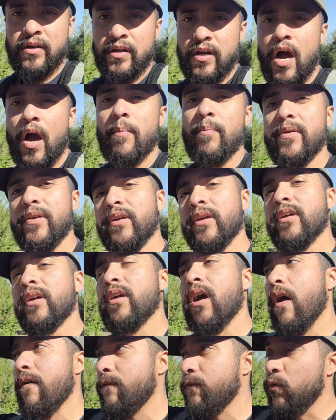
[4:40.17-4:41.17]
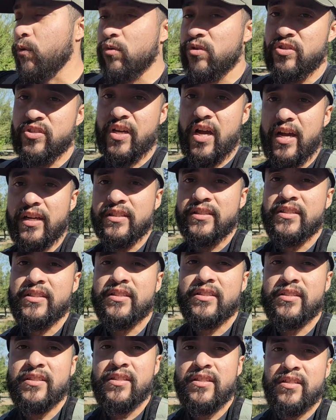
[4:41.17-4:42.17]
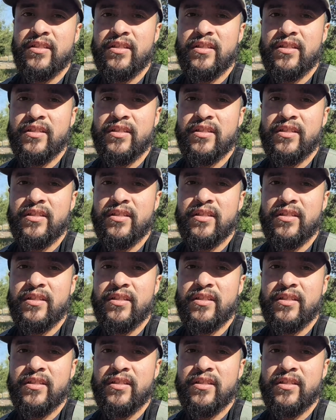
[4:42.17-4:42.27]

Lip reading: got big, got full-sized,